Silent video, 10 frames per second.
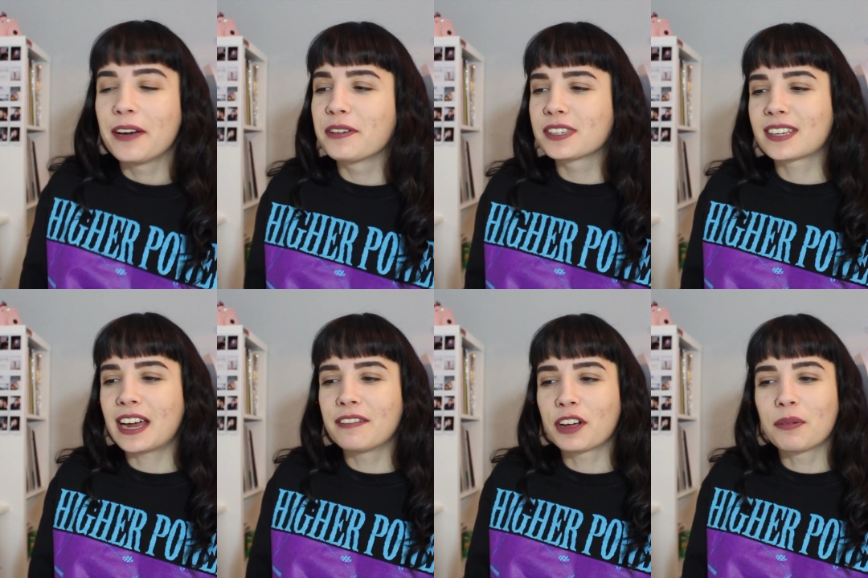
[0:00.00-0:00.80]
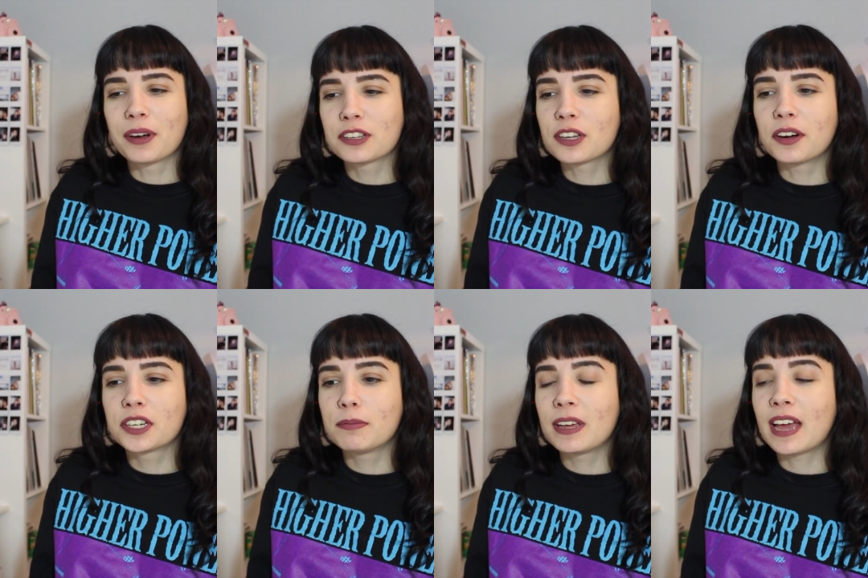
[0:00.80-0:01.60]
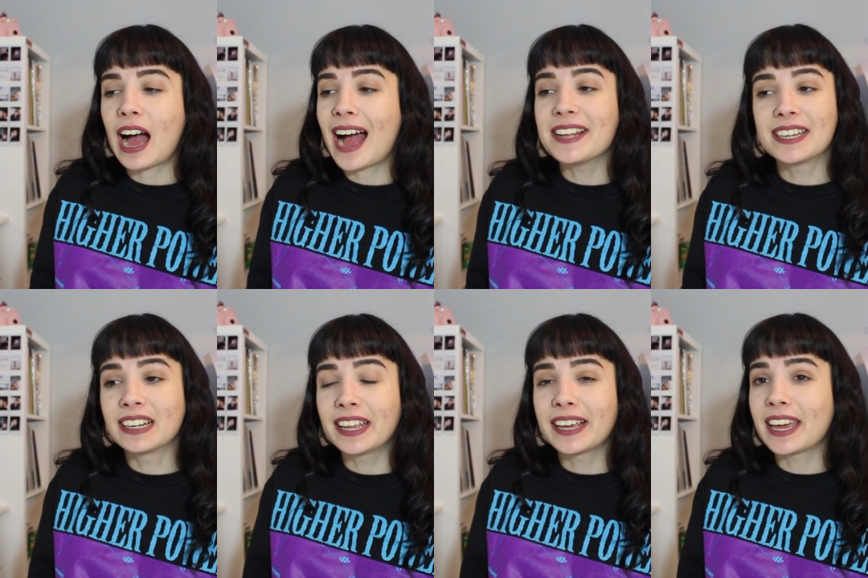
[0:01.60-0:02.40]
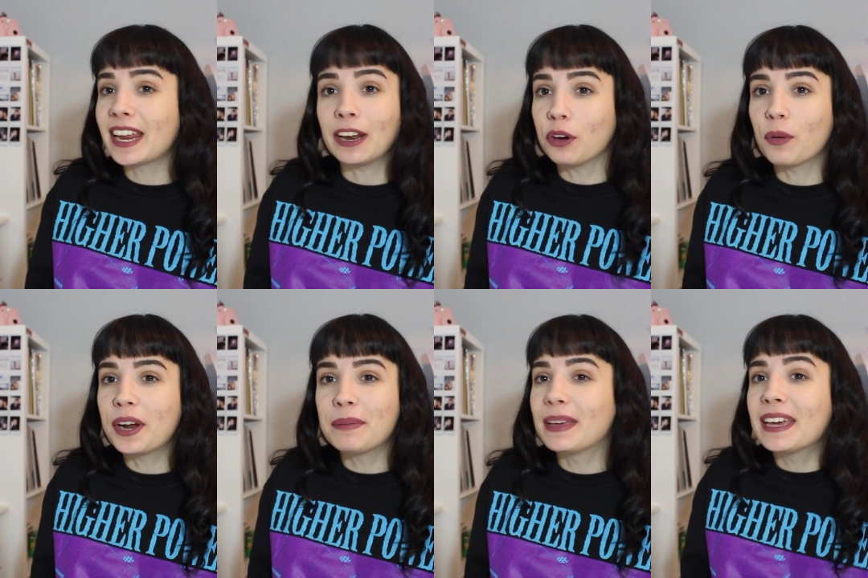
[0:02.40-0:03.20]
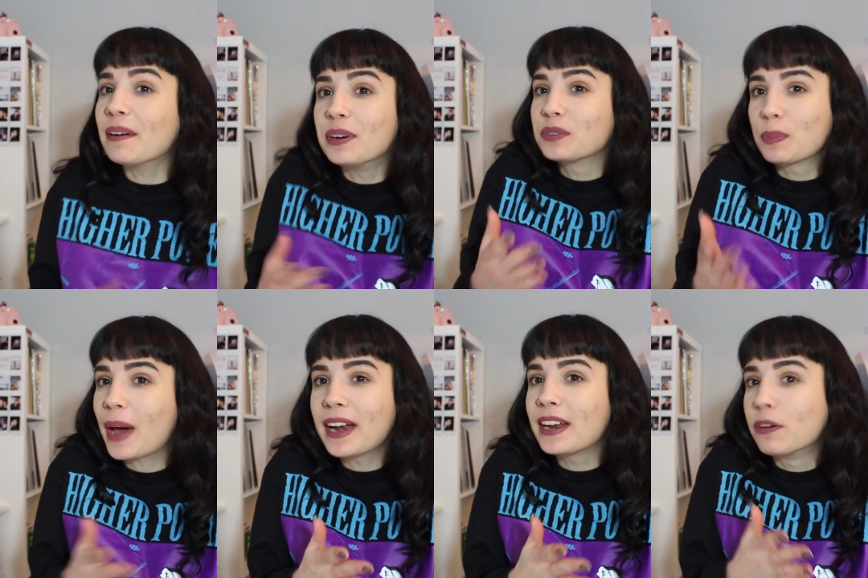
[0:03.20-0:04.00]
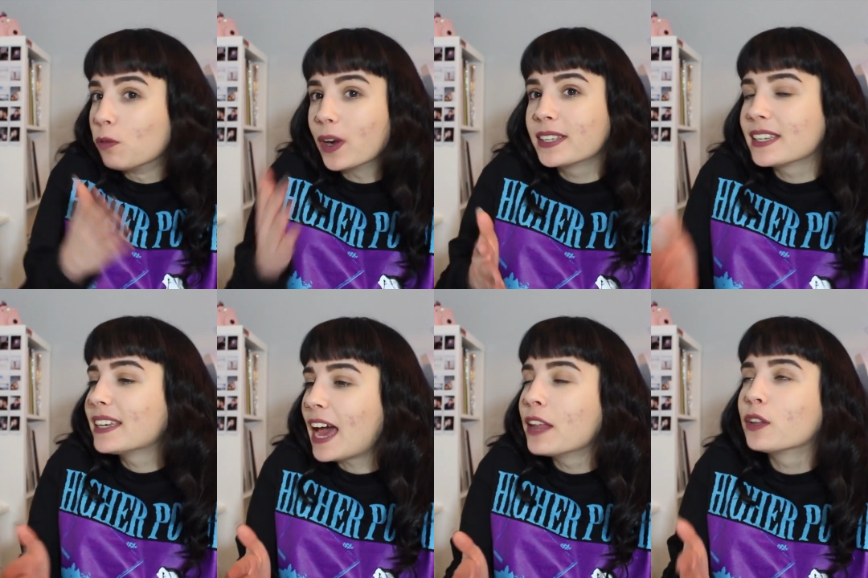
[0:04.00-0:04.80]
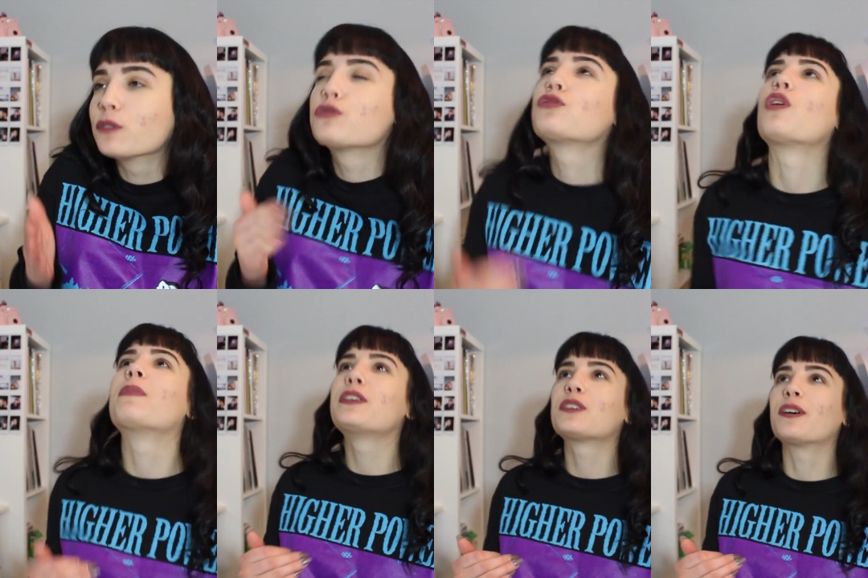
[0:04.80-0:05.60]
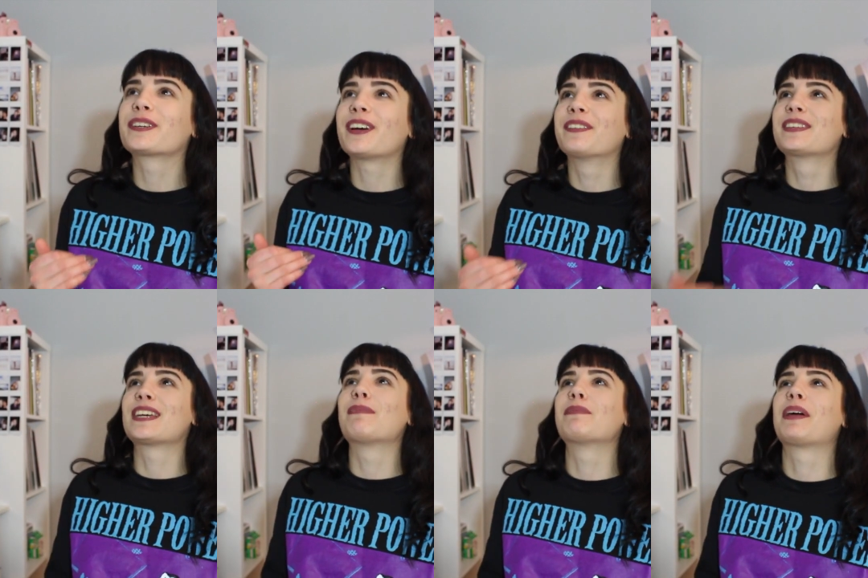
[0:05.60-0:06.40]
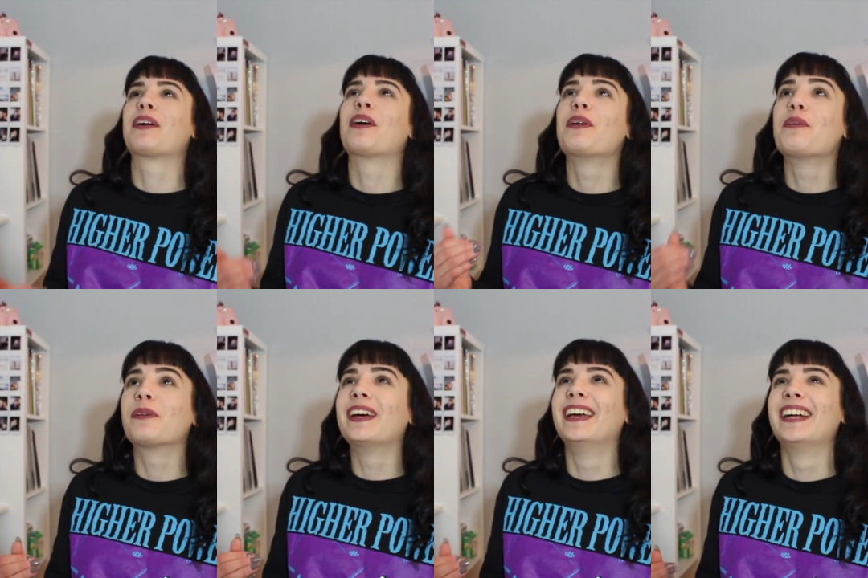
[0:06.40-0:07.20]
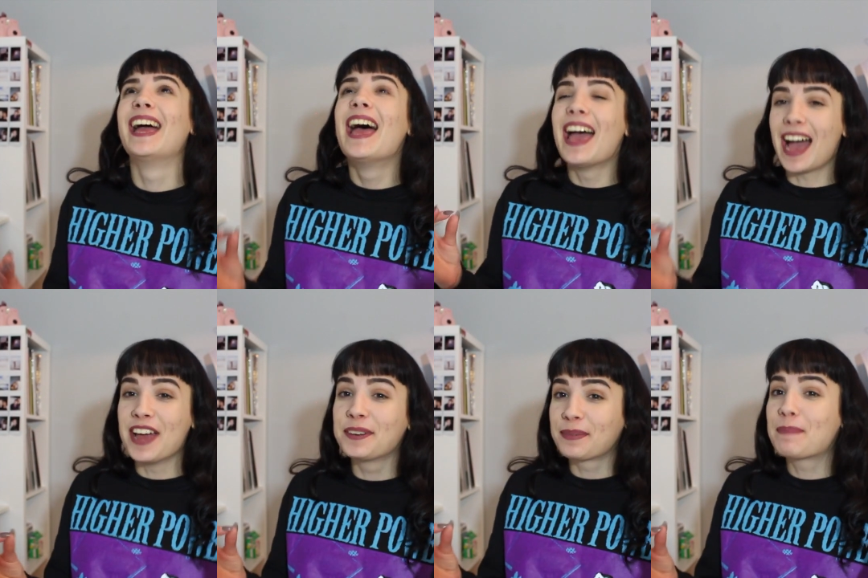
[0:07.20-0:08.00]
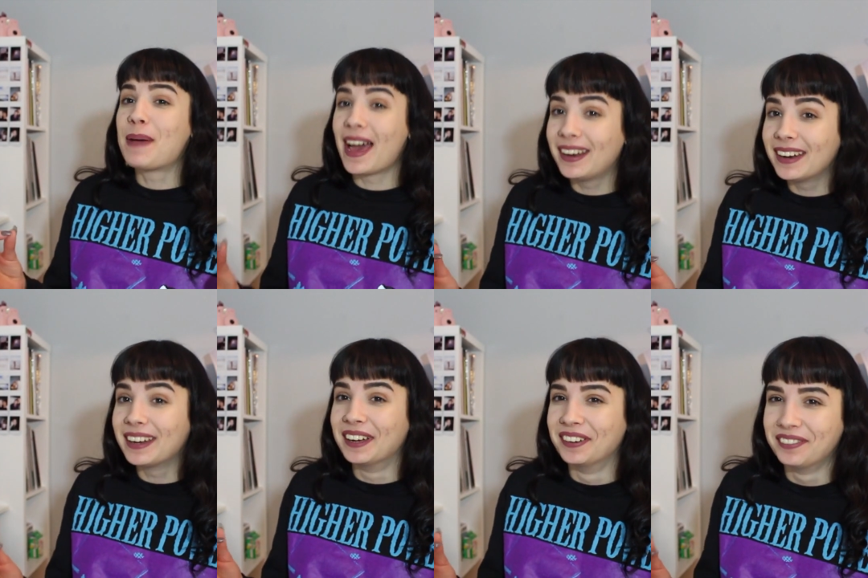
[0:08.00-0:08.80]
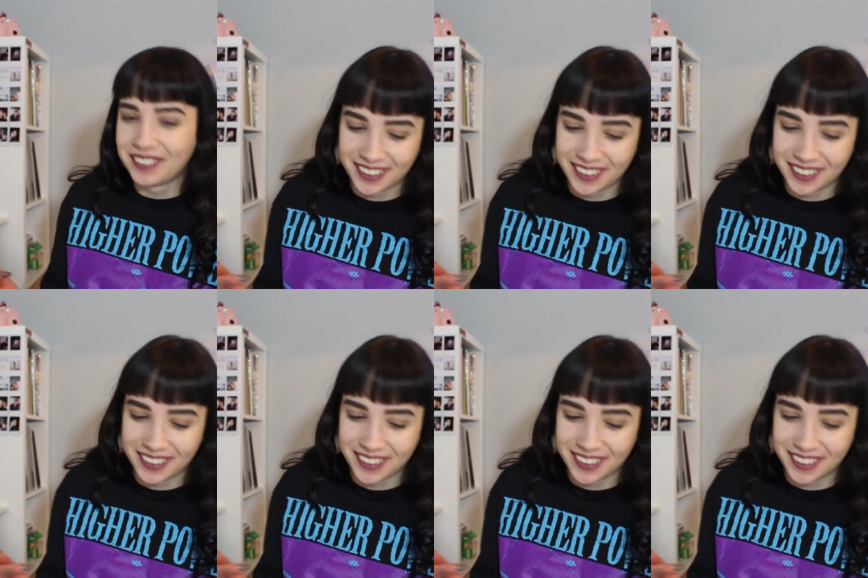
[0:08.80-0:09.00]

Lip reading: It was kind of like a weird song to me. I didn't like it, it annoyed me, it was repetitive. Once again, there's so many songs on this album that are annoying and repetitive.